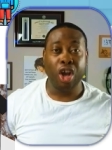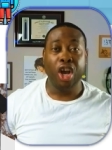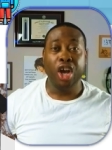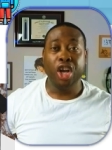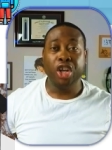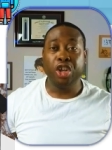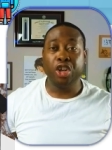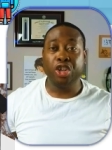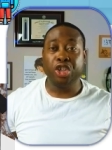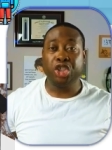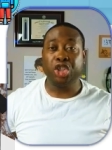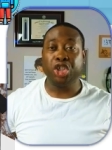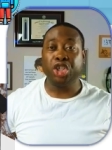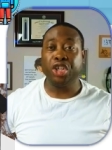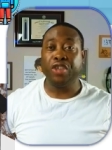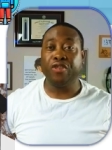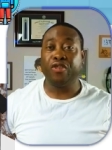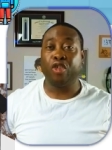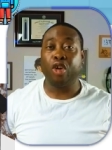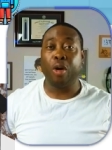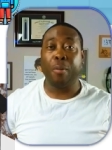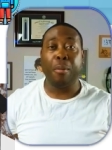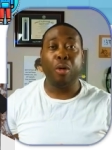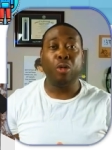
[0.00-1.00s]
Your journey
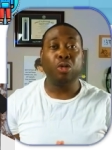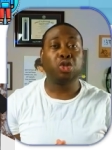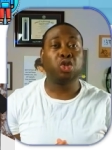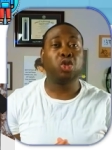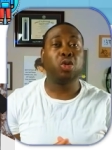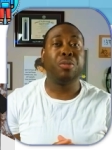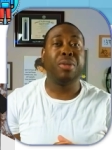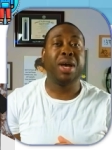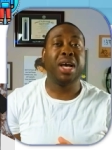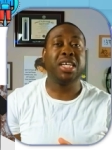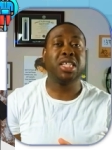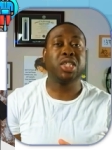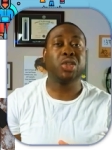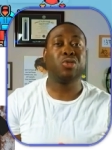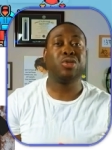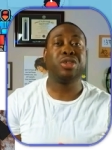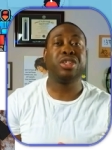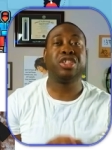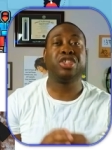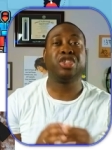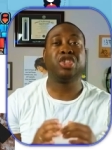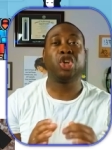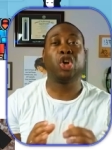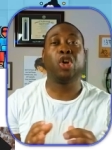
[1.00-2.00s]
for emotional mastery
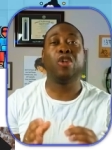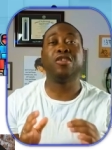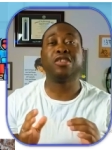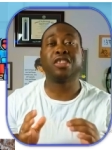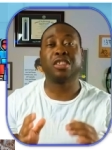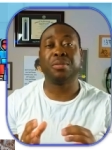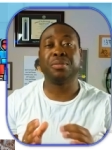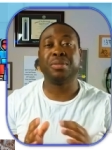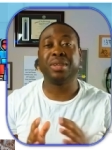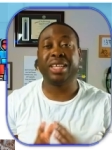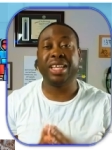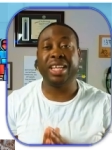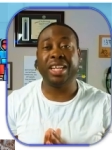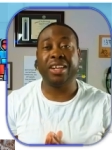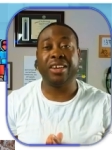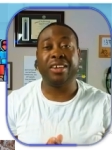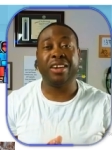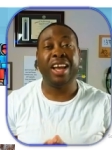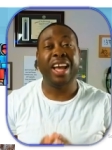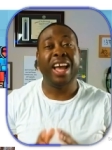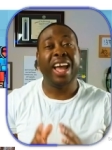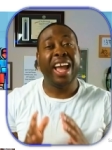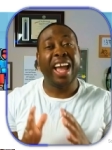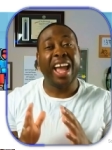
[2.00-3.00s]
deserves some gear.
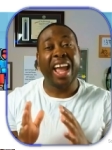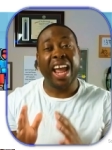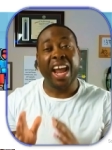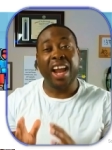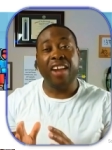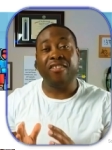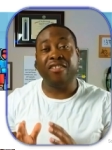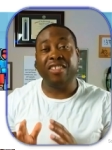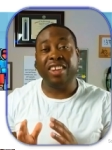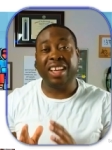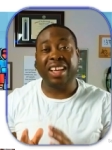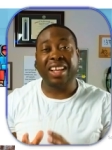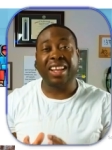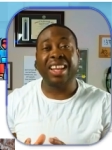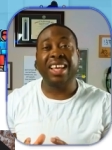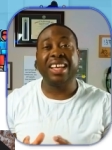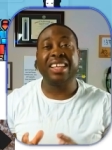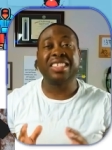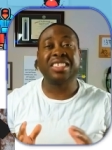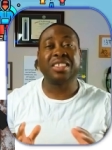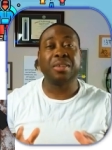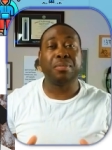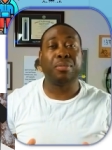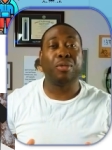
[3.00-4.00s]
Every click
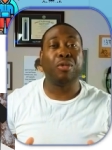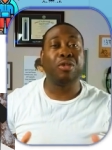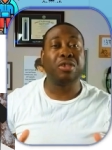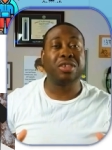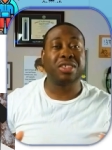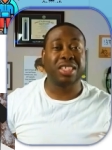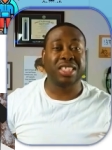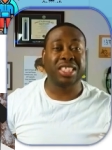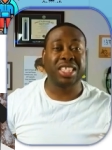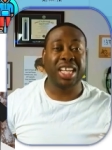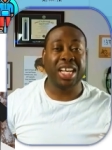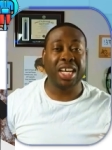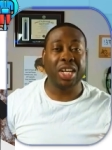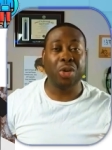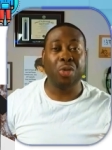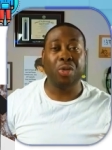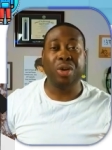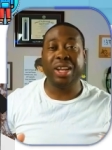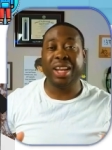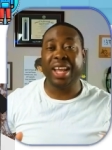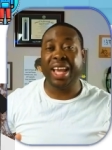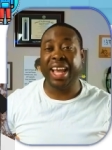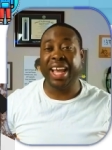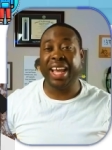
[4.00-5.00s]
supports the channel,
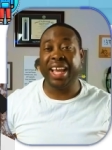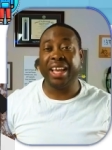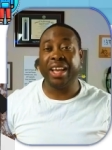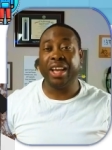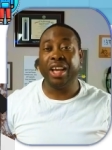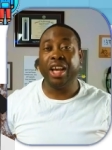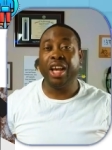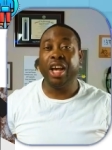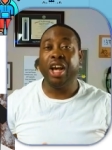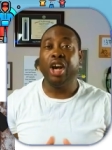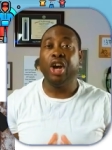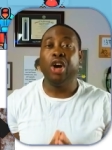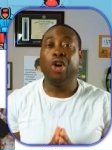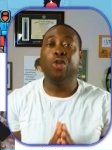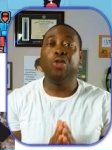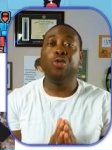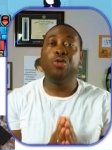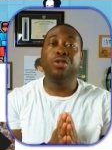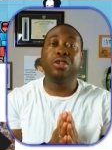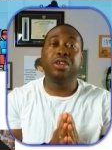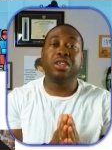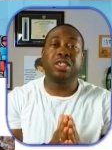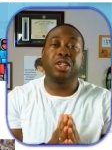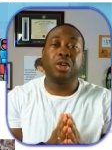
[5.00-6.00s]
and hey, who
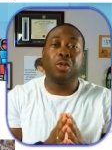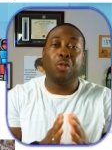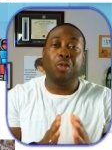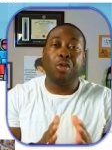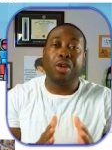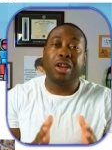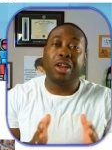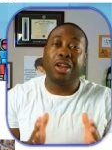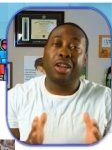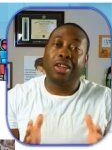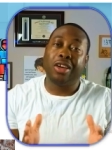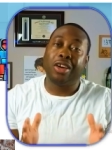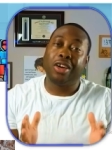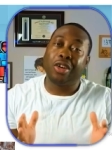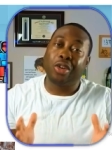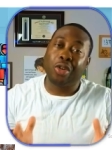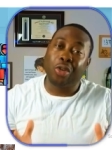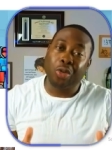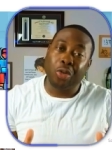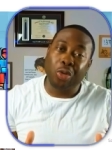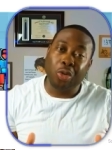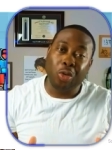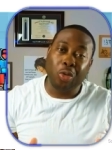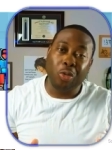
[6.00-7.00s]
doesn't want to look
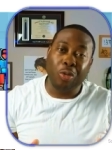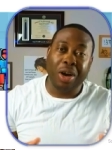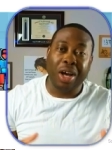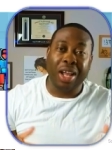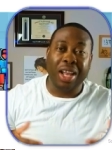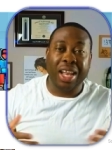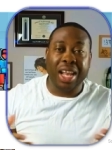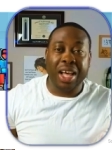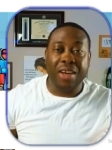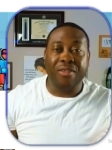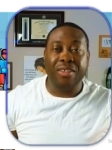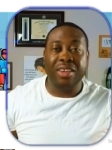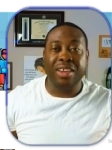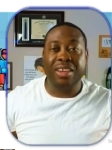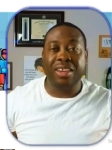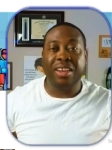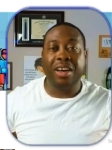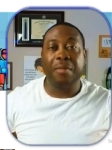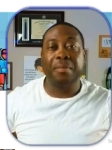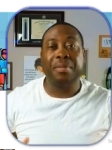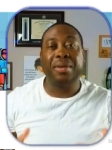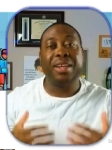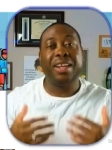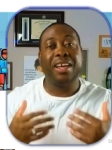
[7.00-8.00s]
cool while leveling
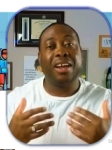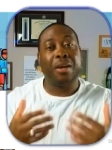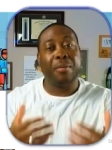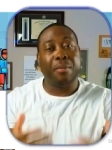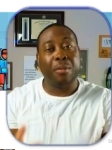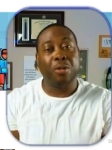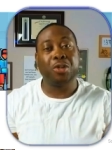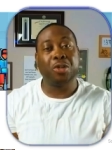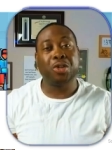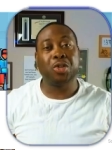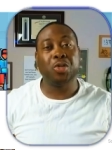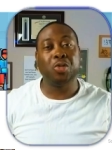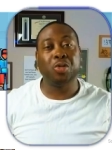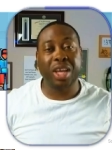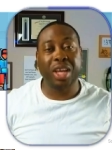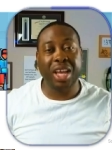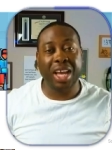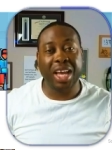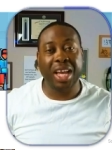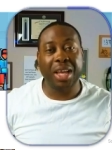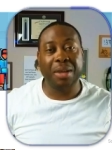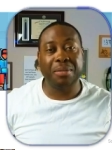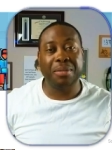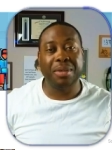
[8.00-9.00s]
up in their emotional
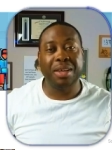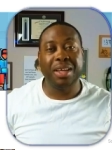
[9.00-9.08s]
game?